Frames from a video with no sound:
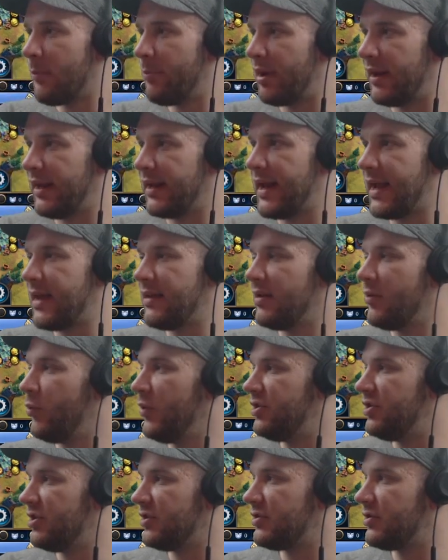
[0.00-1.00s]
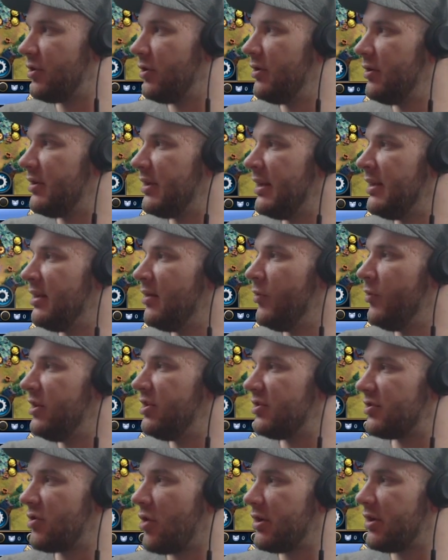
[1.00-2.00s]
But again, we just
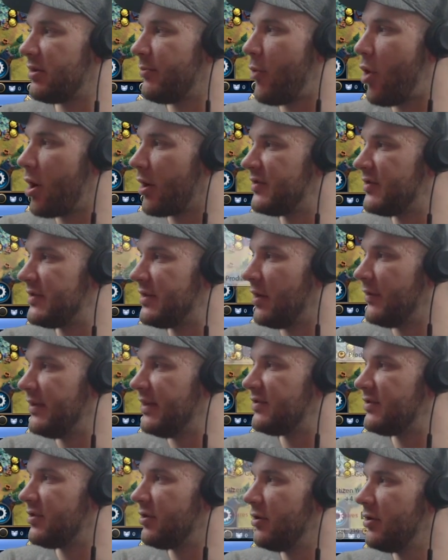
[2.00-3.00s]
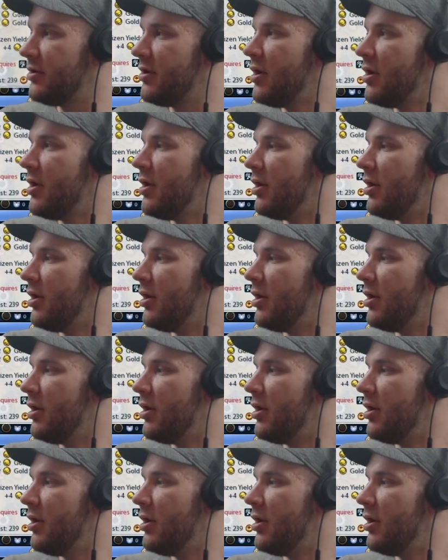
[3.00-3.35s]
got democracy on this turn,